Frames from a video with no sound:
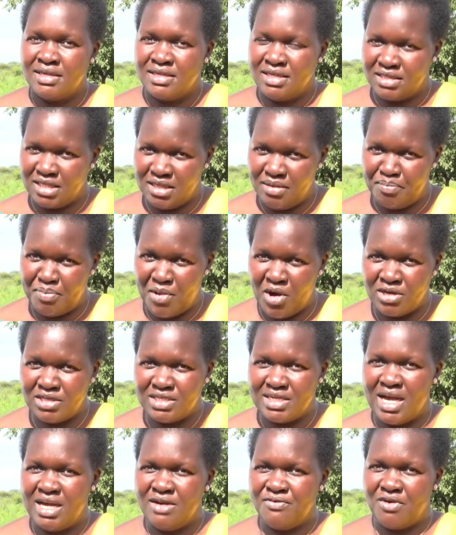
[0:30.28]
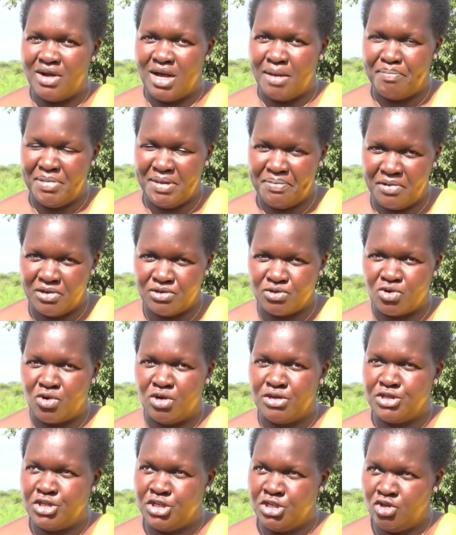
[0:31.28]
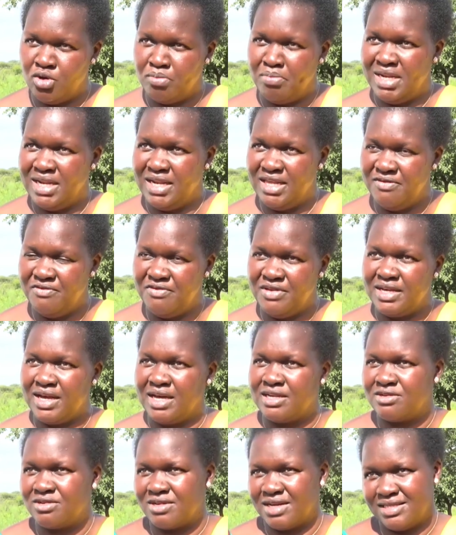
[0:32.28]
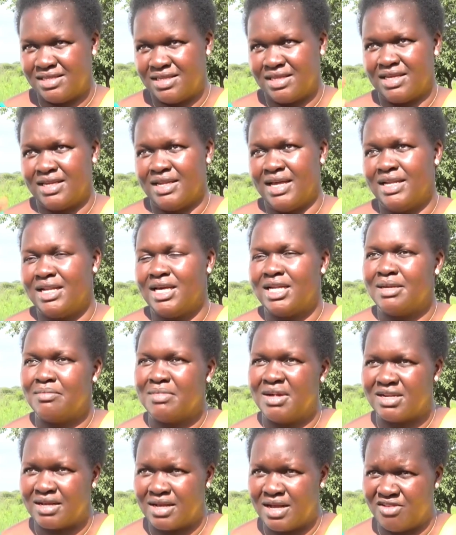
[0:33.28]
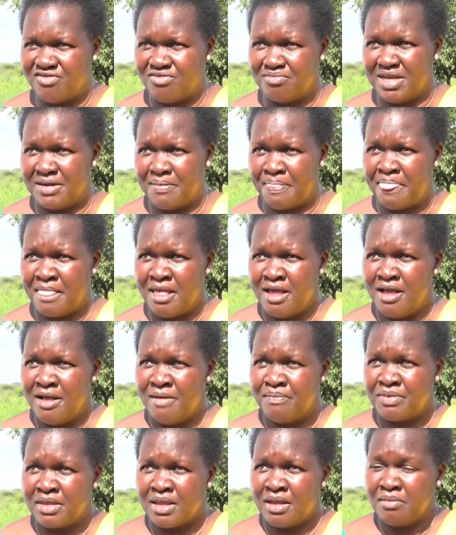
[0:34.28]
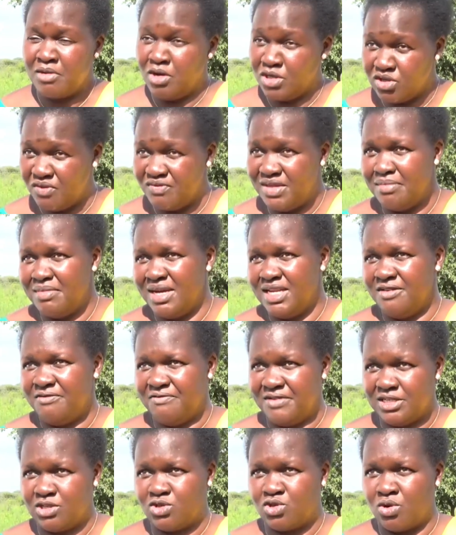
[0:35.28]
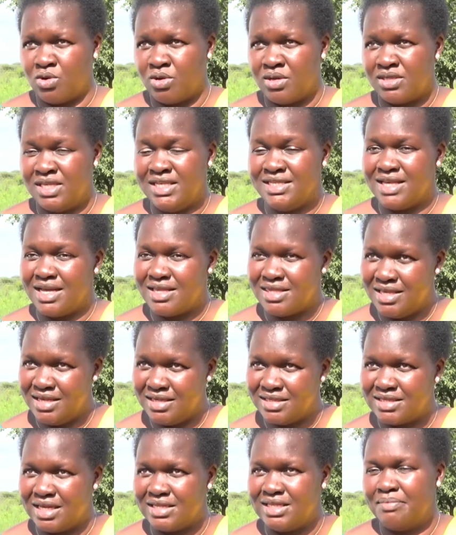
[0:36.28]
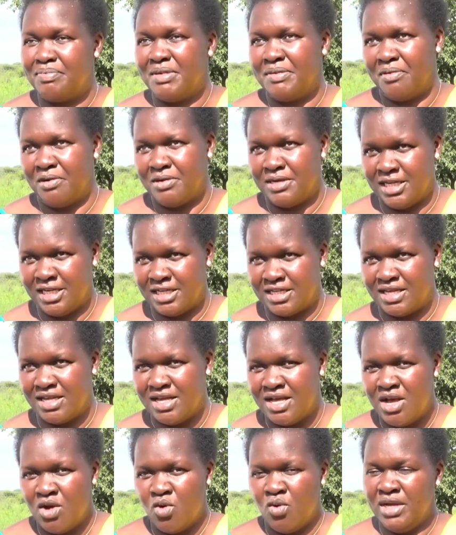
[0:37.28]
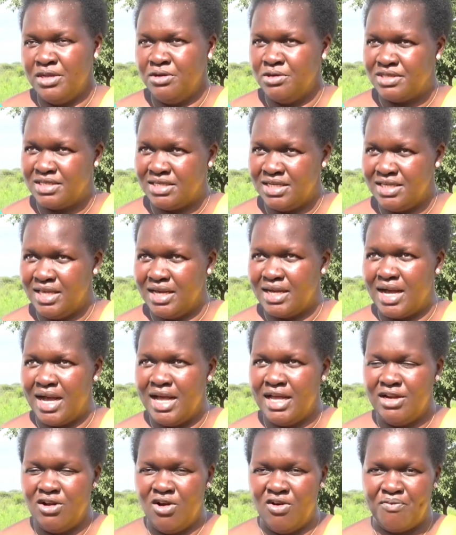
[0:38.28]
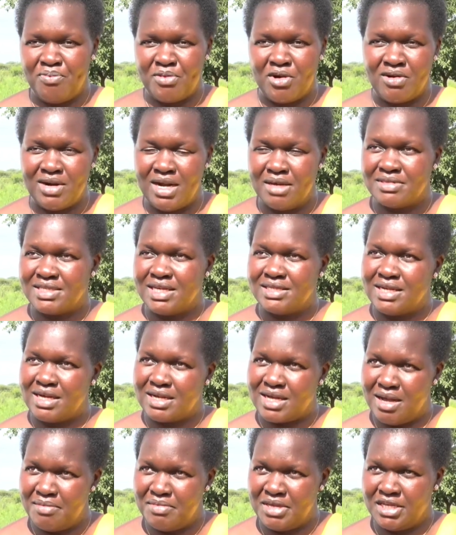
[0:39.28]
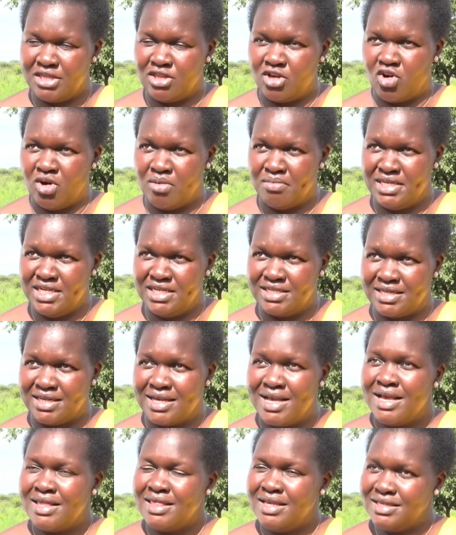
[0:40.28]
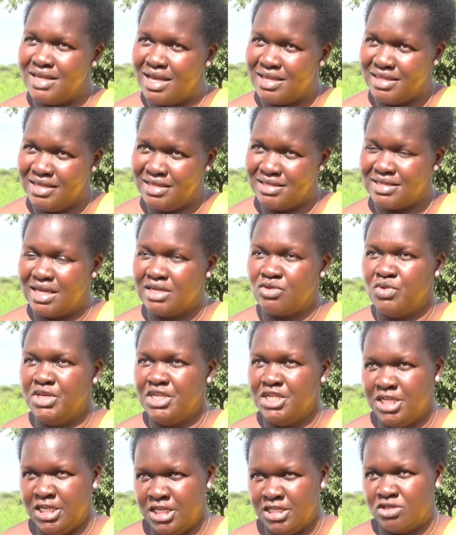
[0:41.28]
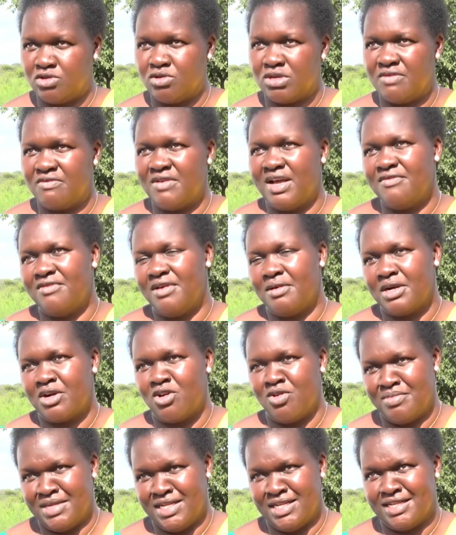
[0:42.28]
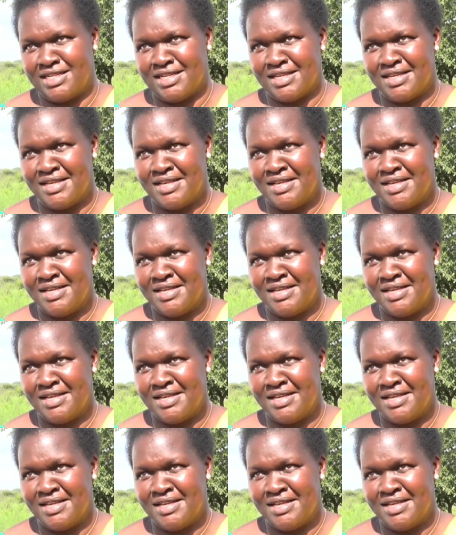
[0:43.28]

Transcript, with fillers: It is important for our people to continue believing and trusting in NRM government because of the manifesto. These are things that the people need. When you see the kind of programs that are coming in the community, these are things that we need to revive our community.